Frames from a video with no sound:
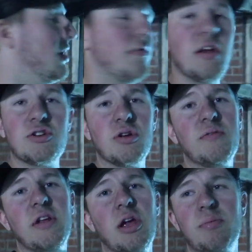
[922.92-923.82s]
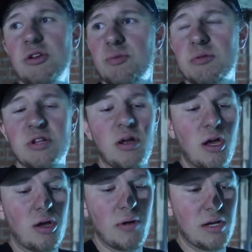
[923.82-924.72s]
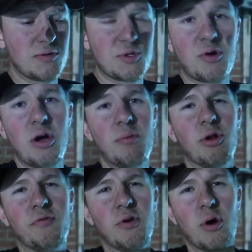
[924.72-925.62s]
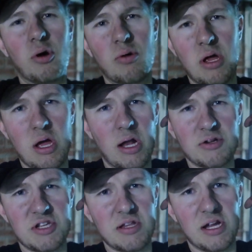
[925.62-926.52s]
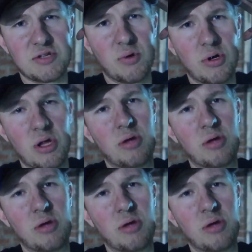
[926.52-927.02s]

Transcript: If you did enjoy the video, please remember to like, comment and subscribe. I love you all, and I'll see you in the next one.